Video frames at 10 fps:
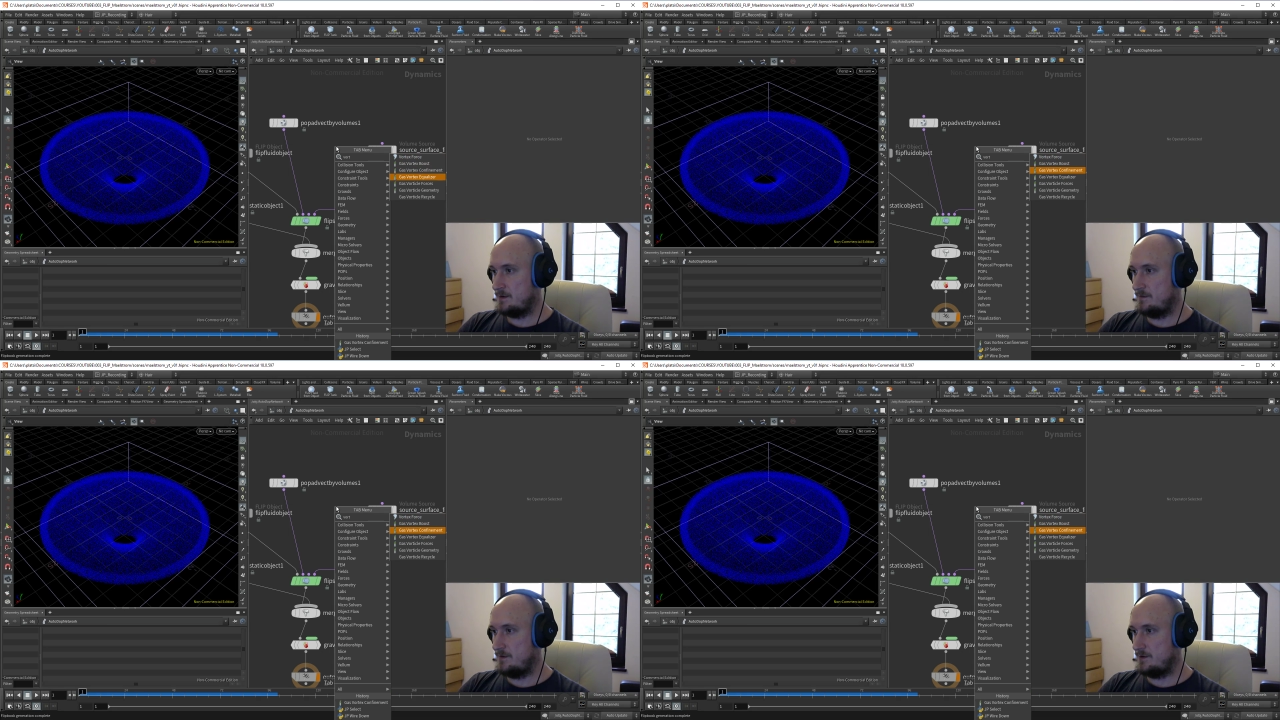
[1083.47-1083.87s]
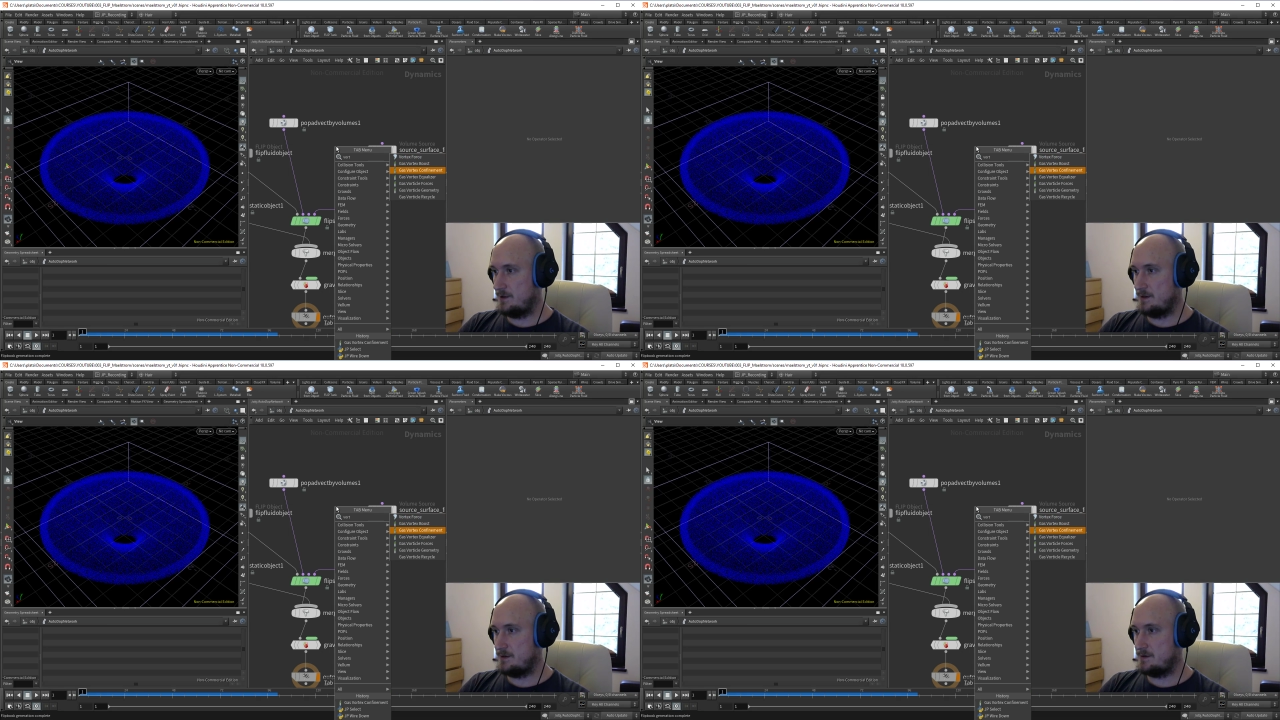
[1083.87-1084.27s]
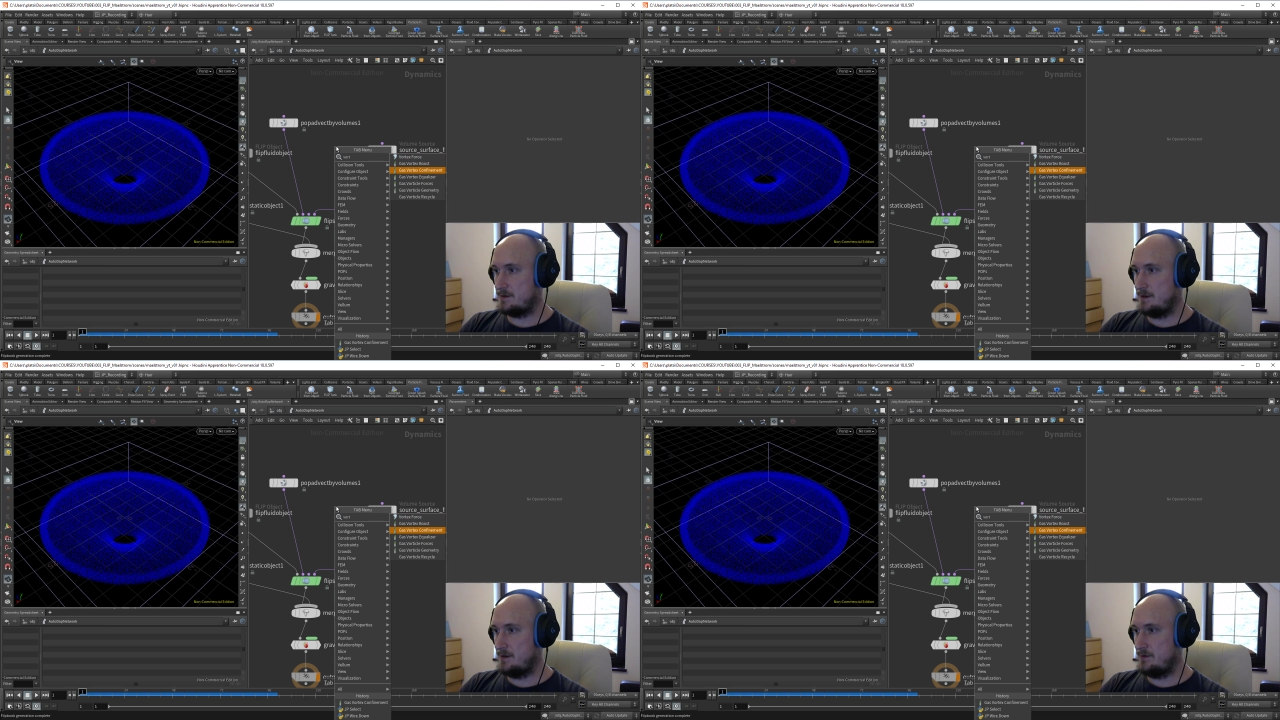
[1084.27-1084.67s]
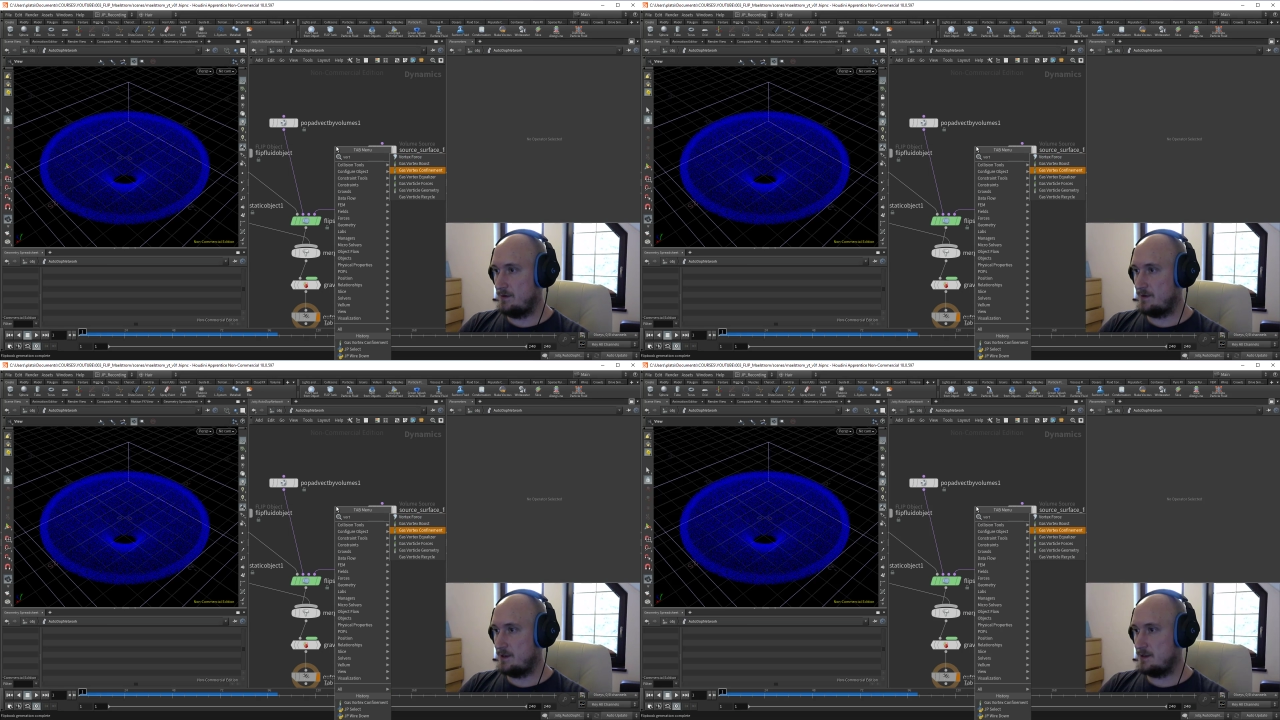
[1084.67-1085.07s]
vortex, and you
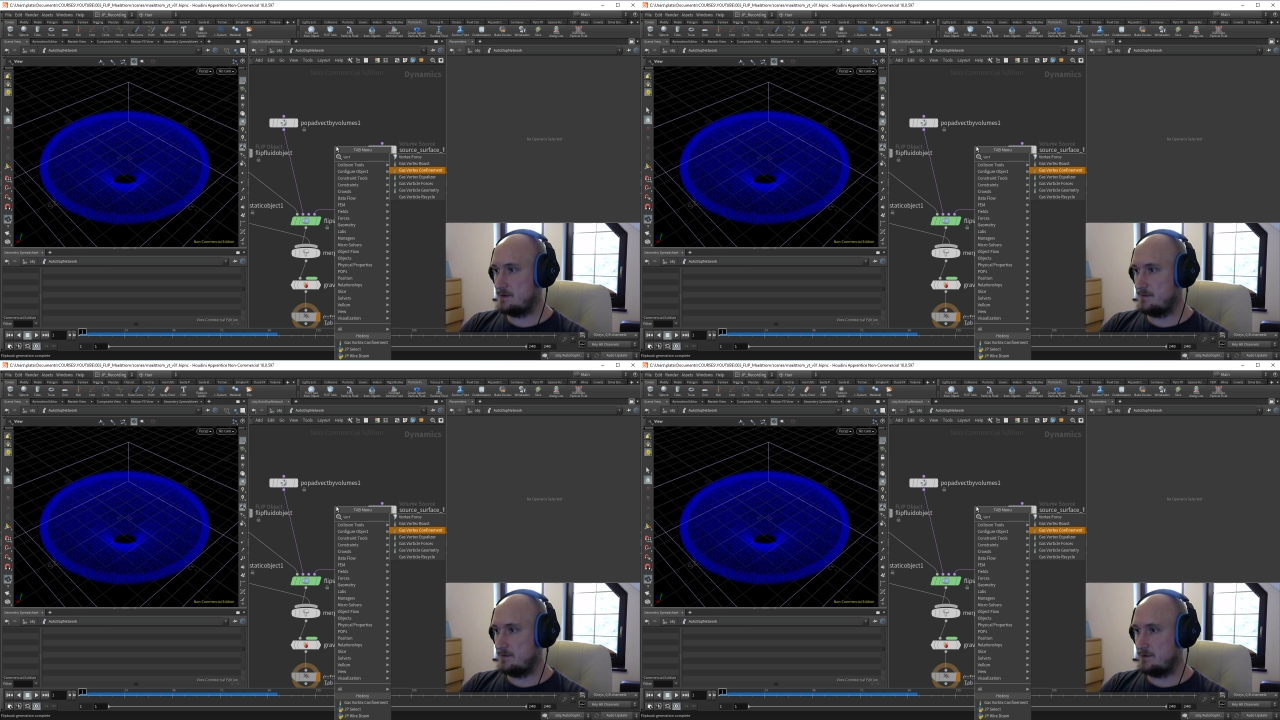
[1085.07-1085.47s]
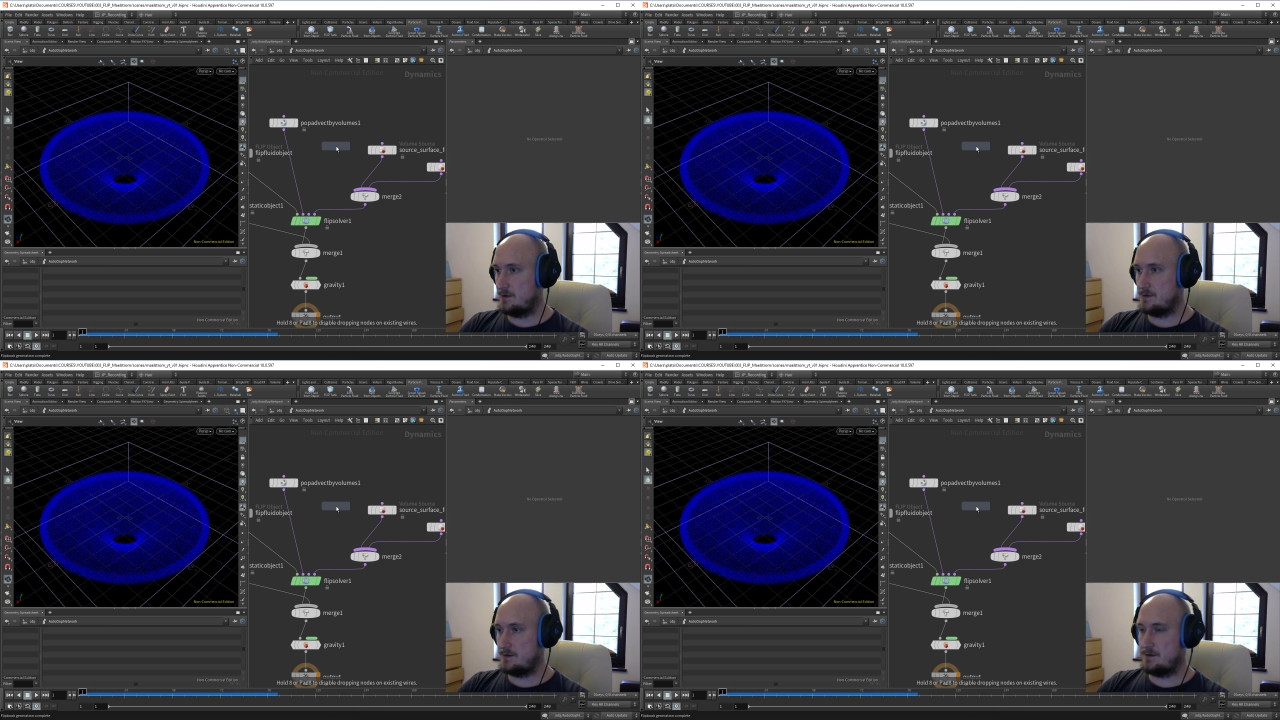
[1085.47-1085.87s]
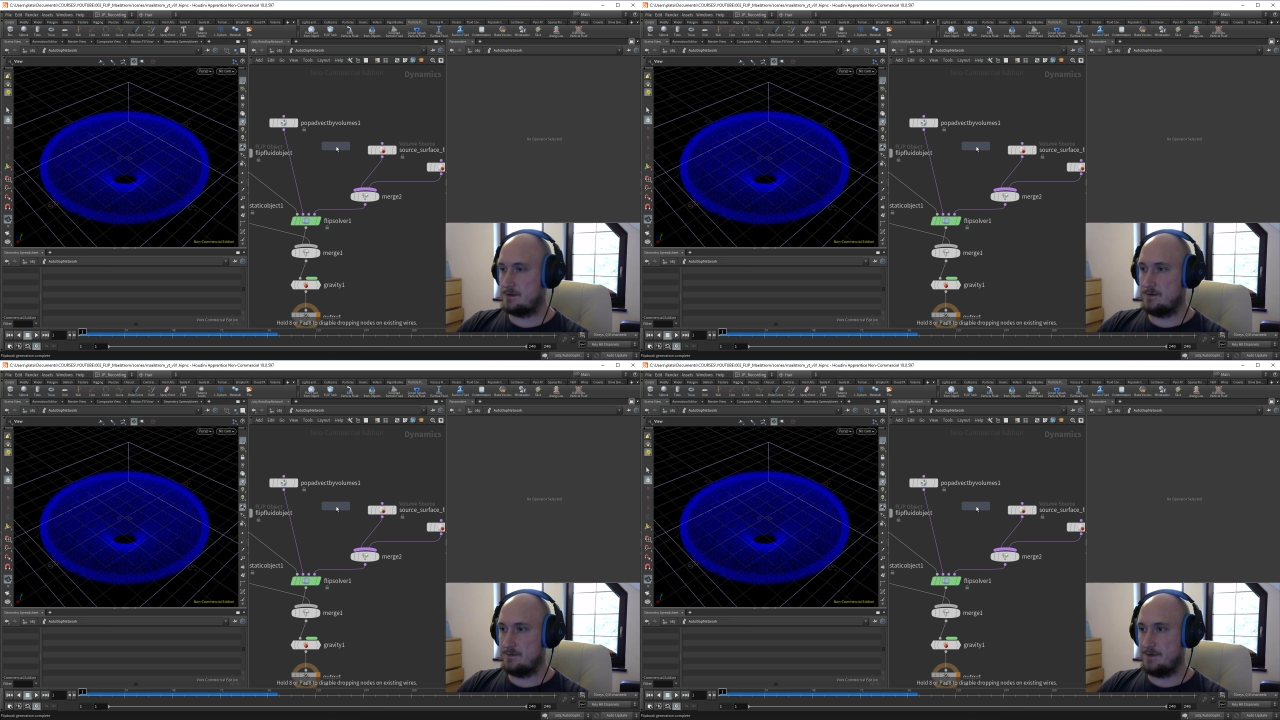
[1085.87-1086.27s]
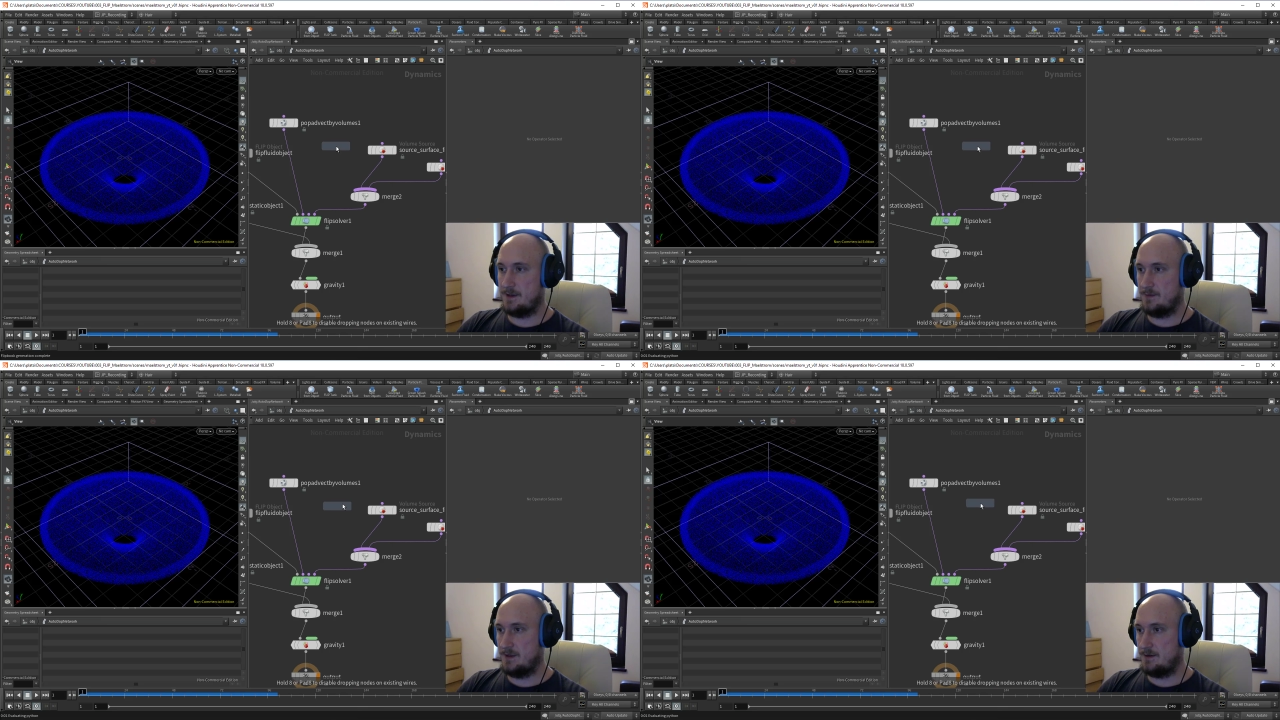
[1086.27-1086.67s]
have gas vortex
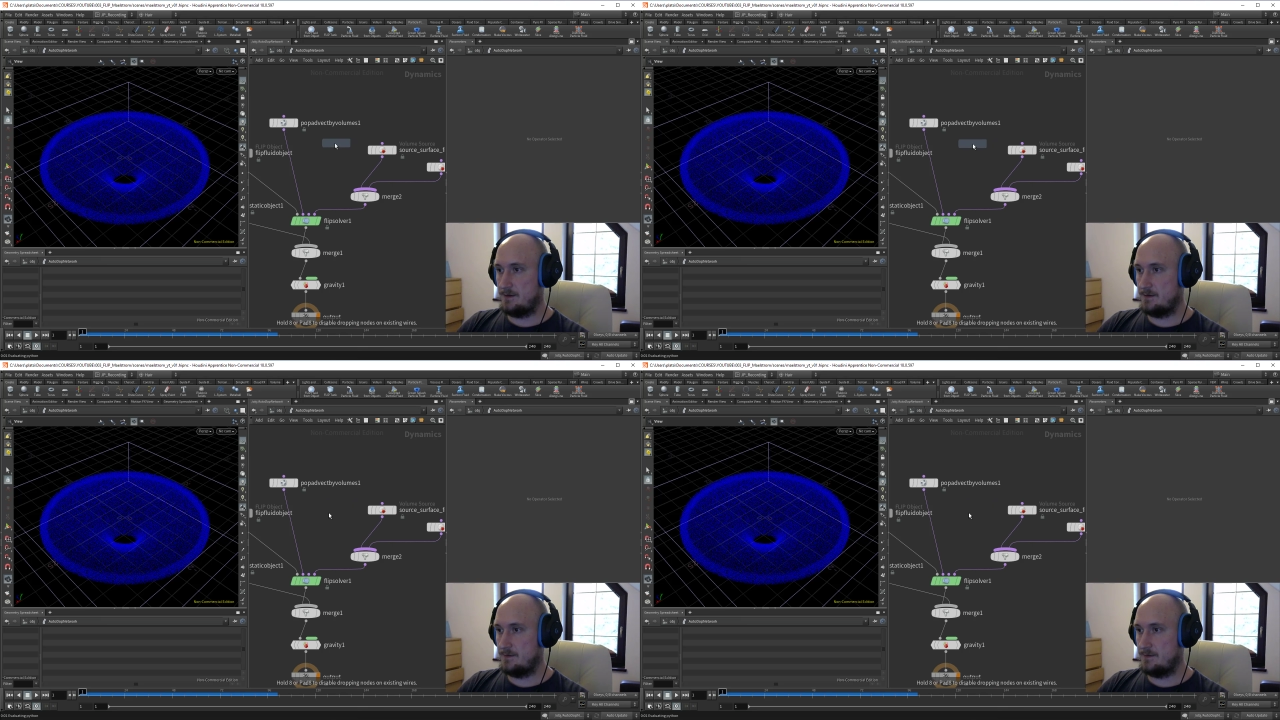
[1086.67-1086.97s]
confinement,